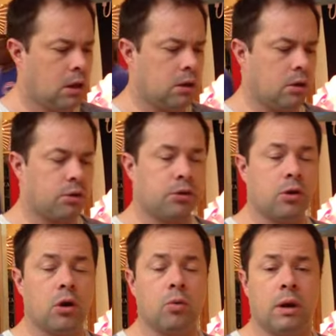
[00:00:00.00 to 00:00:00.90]
Your
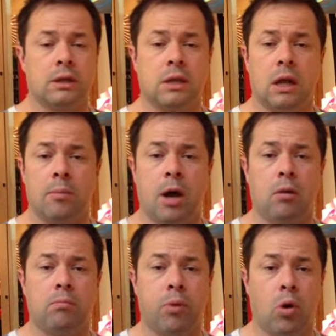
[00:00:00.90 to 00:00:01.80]
third one is all
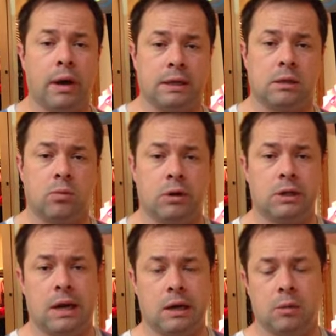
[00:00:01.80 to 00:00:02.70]
about boys, and when you're
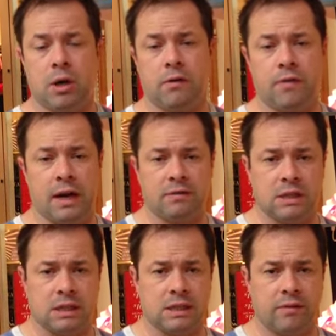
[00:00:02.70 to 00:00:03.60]
talking about 5,
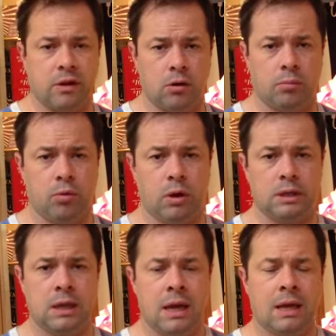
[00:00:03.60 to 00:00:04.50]
6, 7-year-old
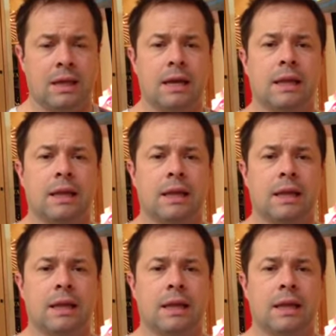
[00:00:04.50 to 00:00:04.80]
boys, they